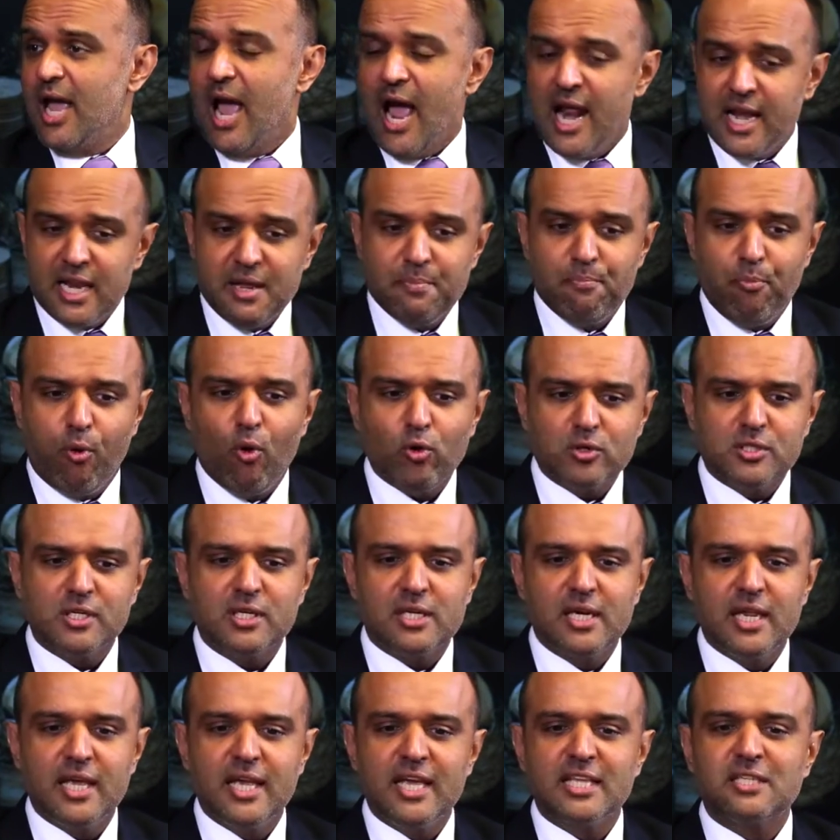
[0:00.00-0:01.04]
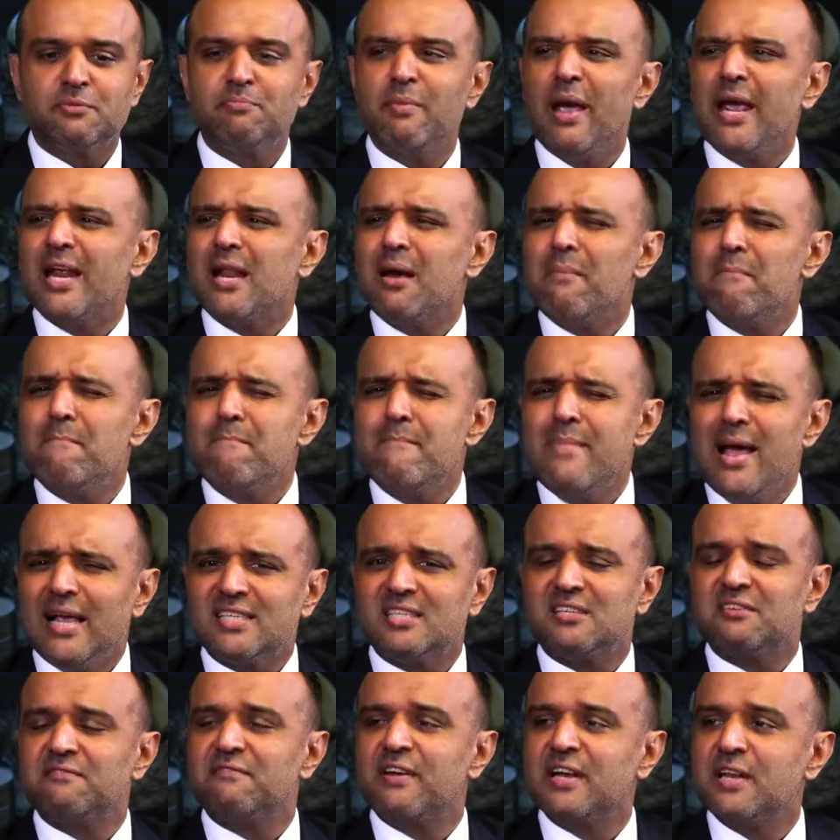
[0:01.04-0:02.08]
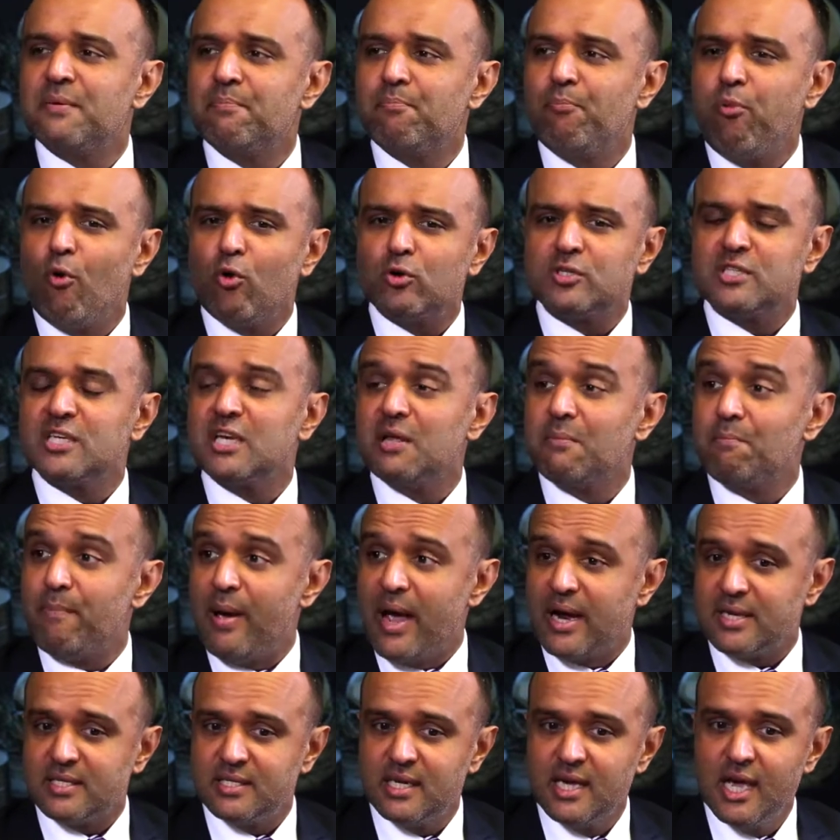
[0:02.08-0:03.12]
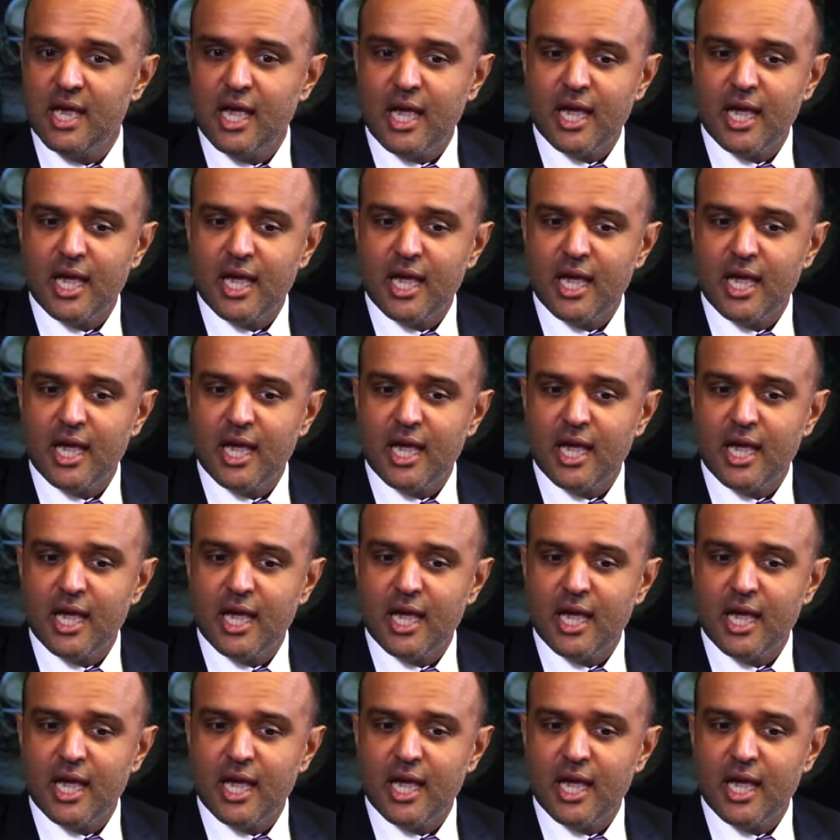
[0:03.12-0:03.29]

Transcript: And importantly, it's made a massive and important impact